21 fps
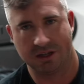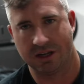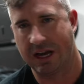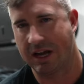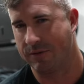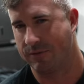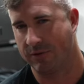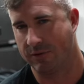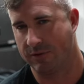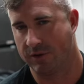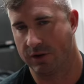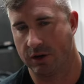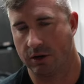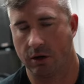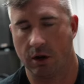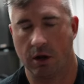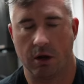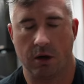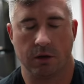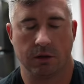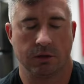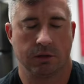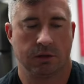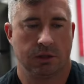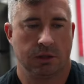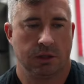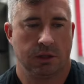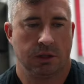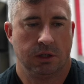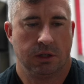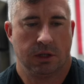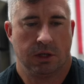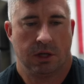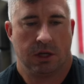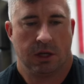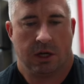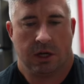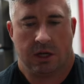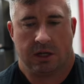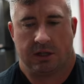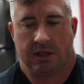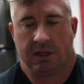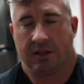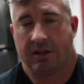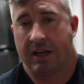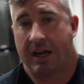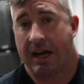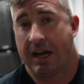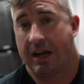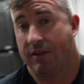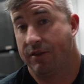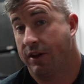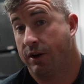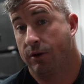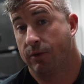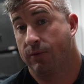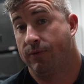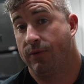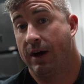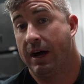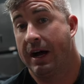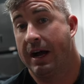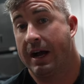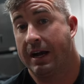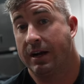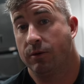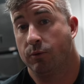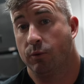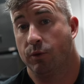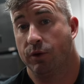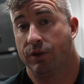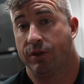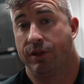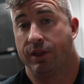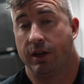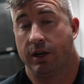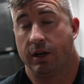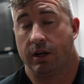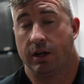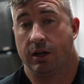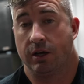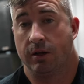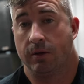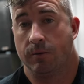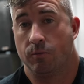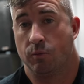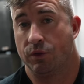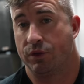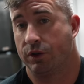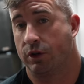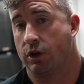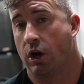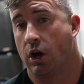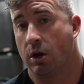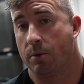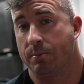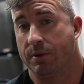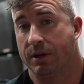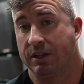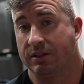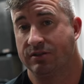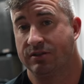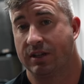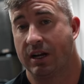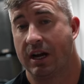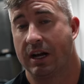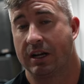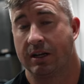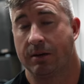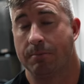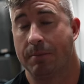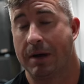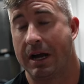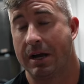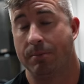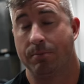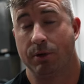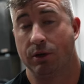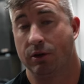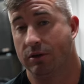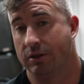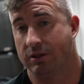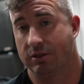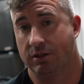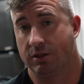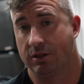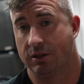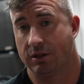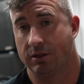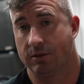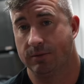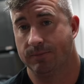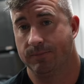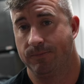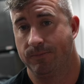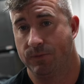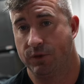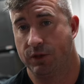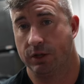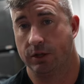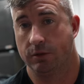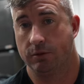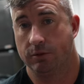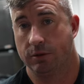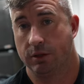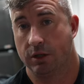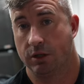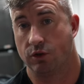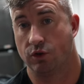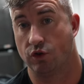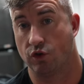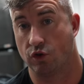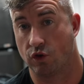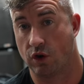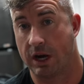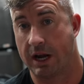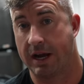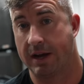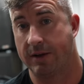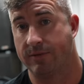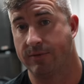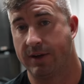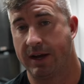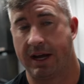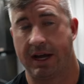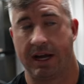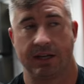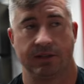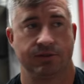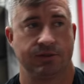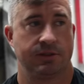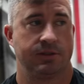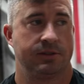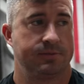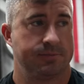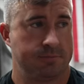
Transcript: not for very long. Did that, and they were fine with the car being stock and my ability to, you know, drive fast.